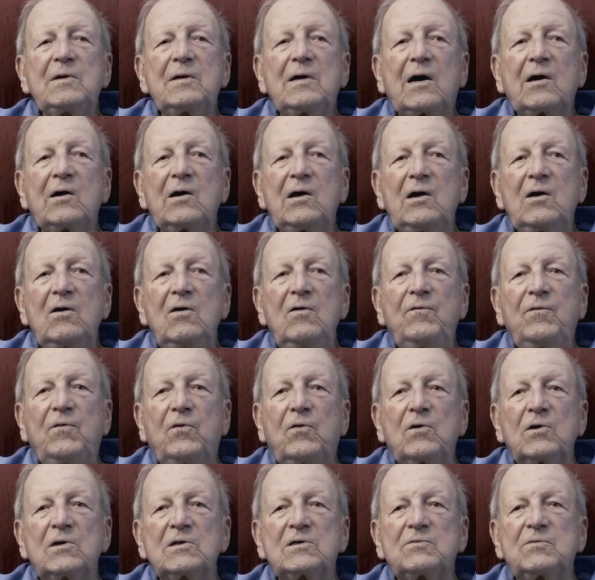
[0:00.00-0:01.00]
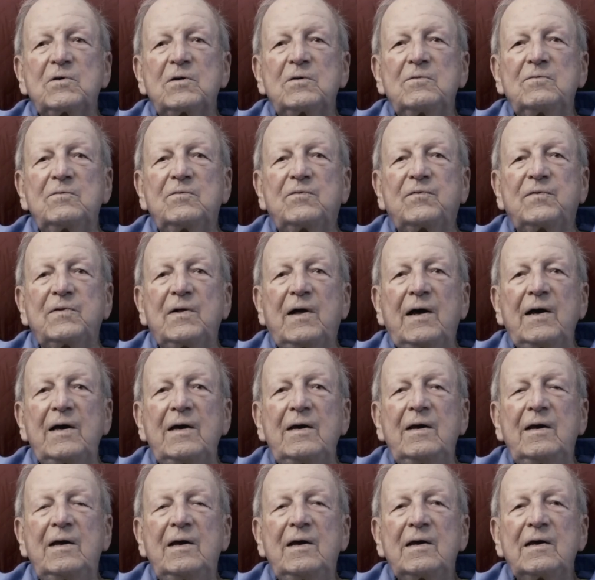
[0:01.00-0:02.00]
our Air Force would
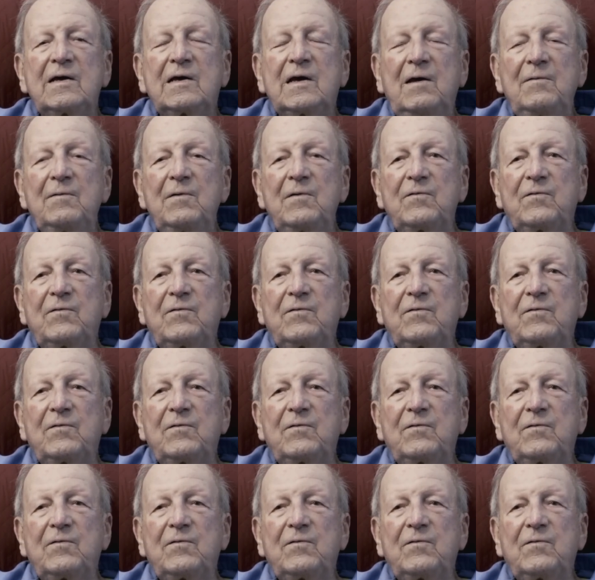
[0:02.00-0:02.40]
fly cover